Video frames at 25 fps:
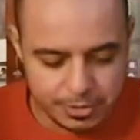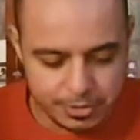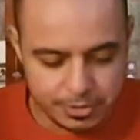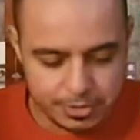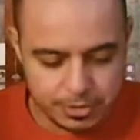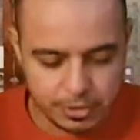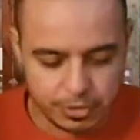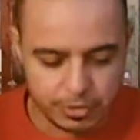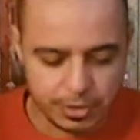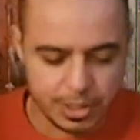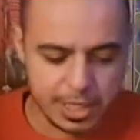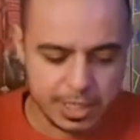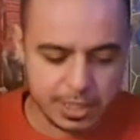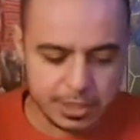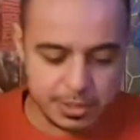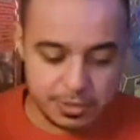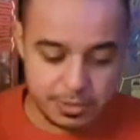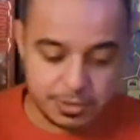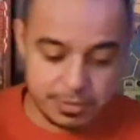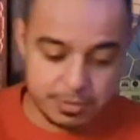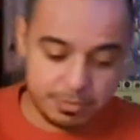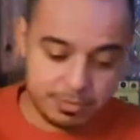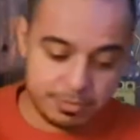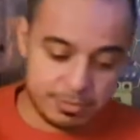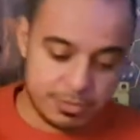All right,
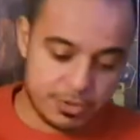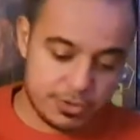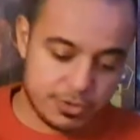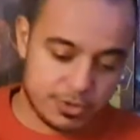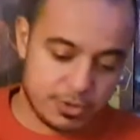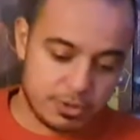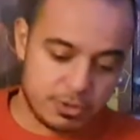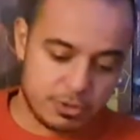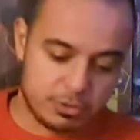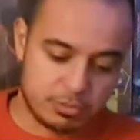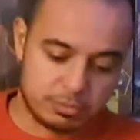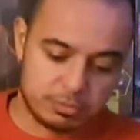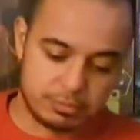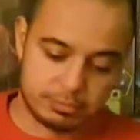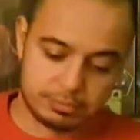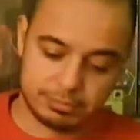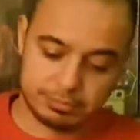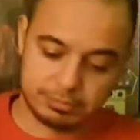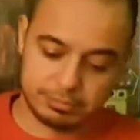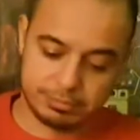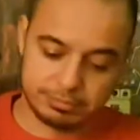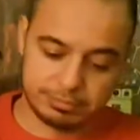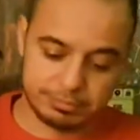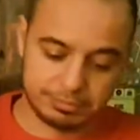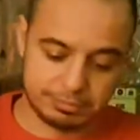so
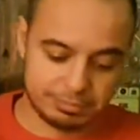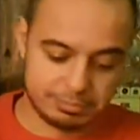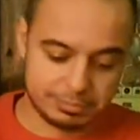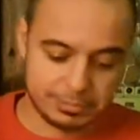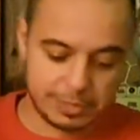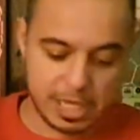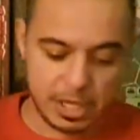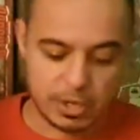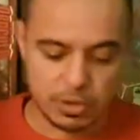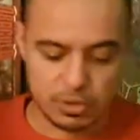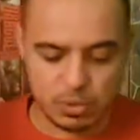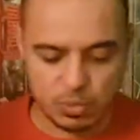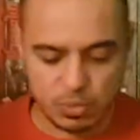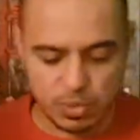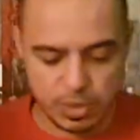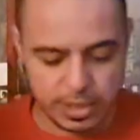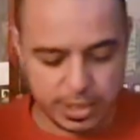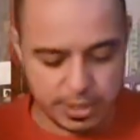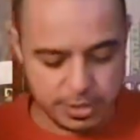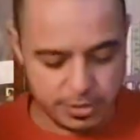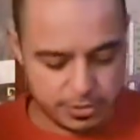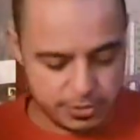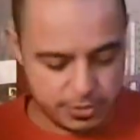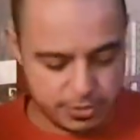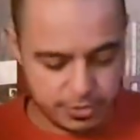I don't know what
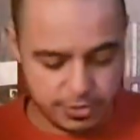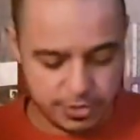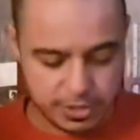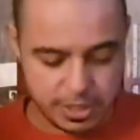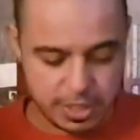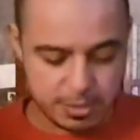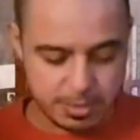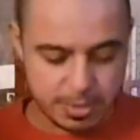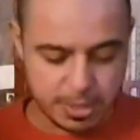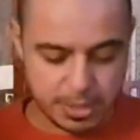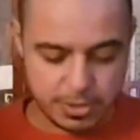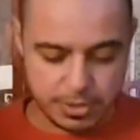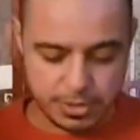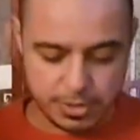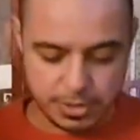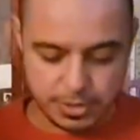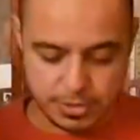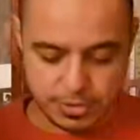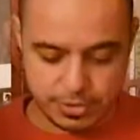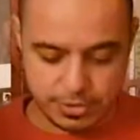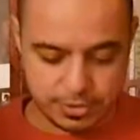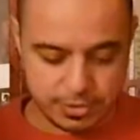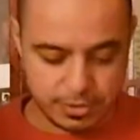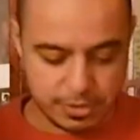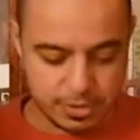else to say about
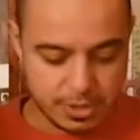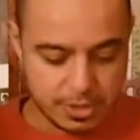this.